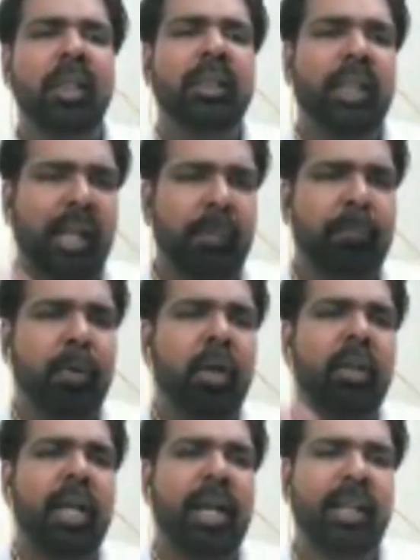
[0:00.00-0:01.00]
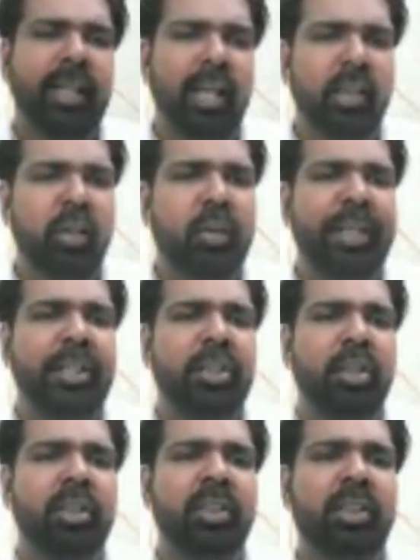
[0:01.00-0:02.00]
the leopard and the other
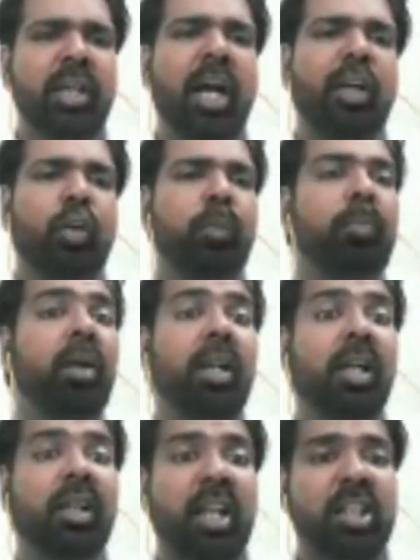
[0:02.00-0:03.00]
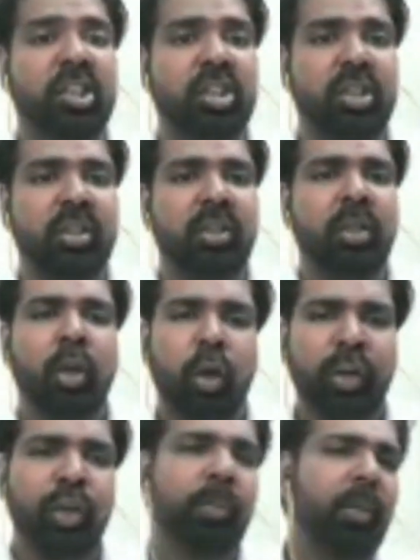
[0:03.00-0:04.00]
creatures start to build a trust
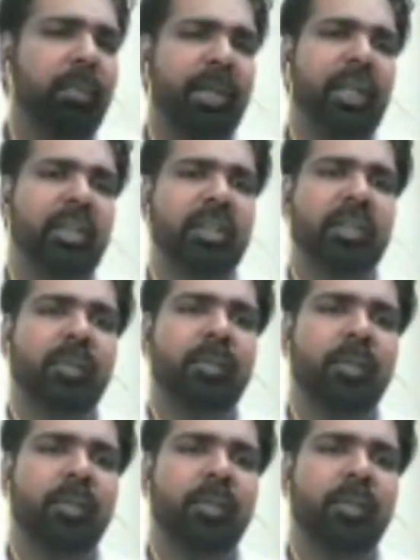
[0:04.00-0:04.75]
on human beings.